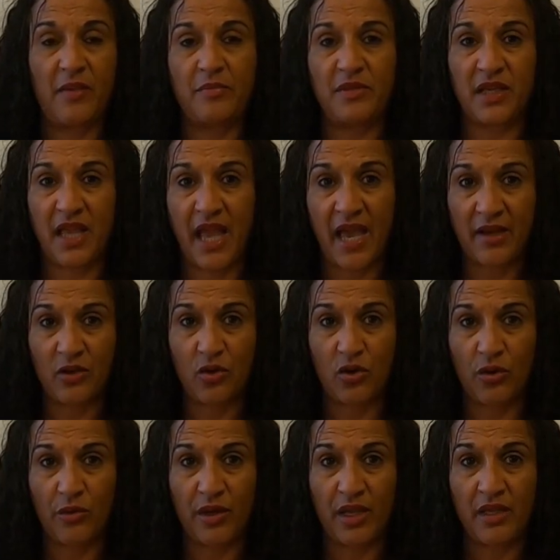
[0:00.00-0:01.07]
the
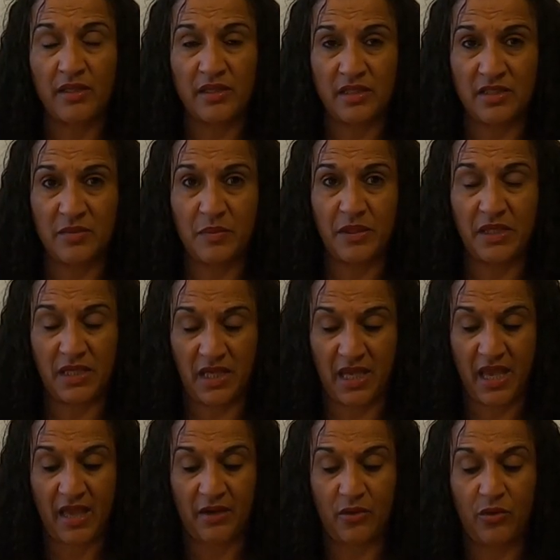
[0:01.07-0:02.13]
category, the disability
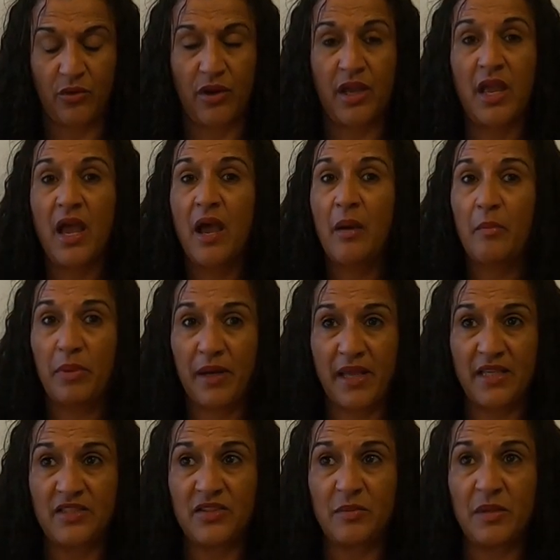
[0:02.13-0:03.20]
category,
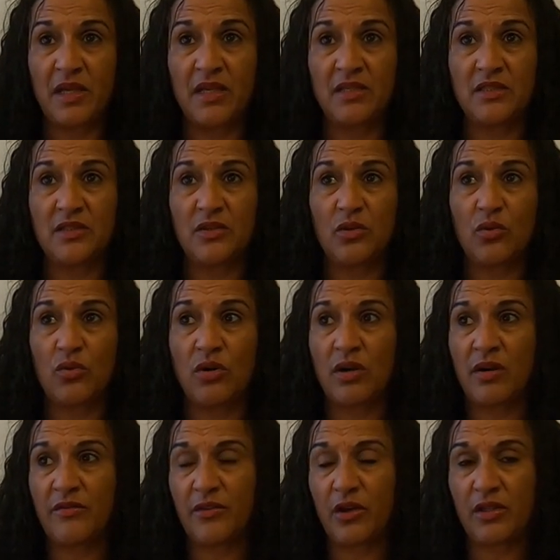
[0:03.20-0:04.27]
placement,
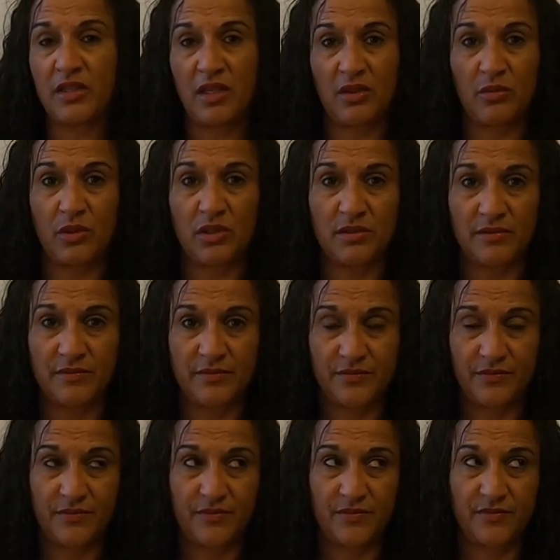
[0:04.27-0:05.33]
or I forgot the other one.
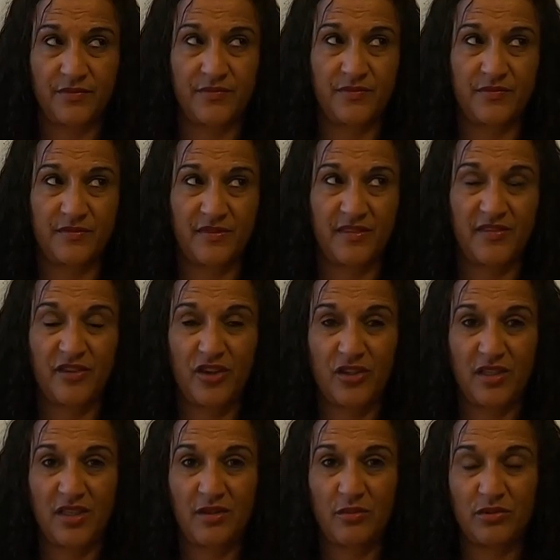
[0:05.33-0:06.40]

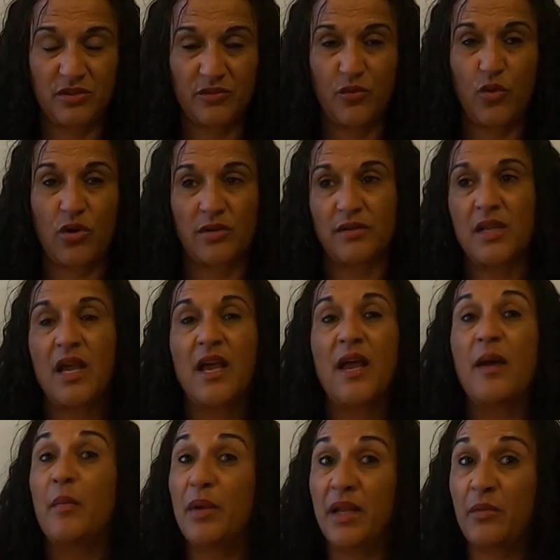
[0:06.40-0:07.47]
It's four.
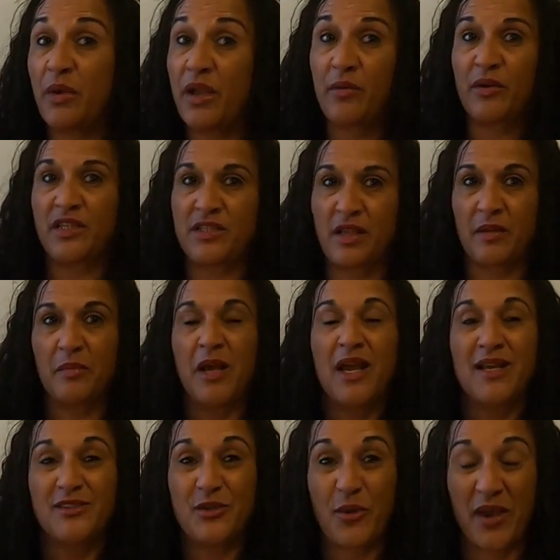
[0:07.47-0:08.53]
But anyway, I already said them.
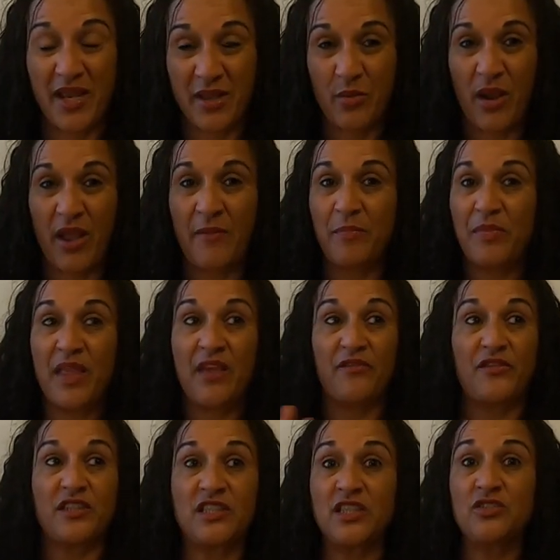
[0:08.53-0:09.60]
So anyway, if
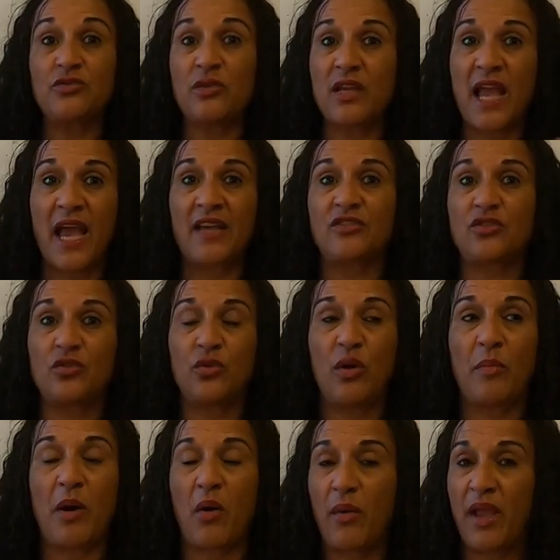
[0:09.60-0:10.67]
the district asks you
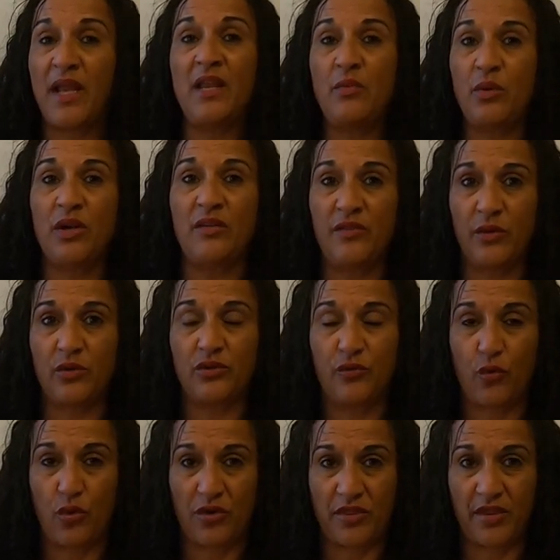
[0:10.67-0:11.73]
about any one of those
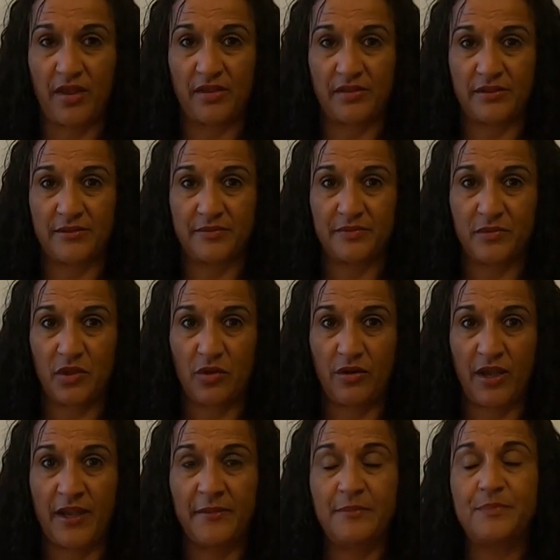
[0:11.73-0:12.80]
four things,
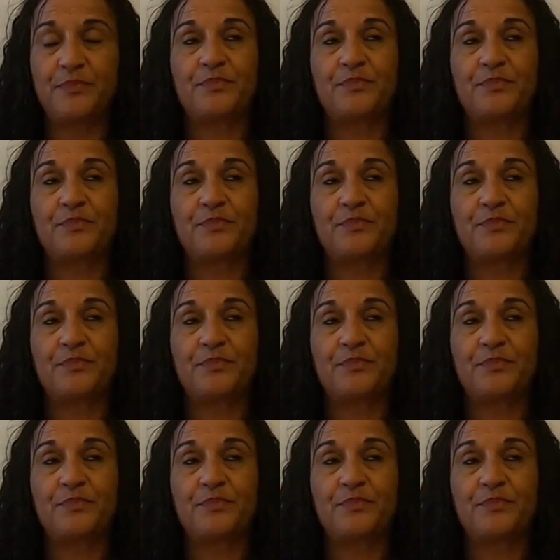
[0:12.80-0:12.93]
okay,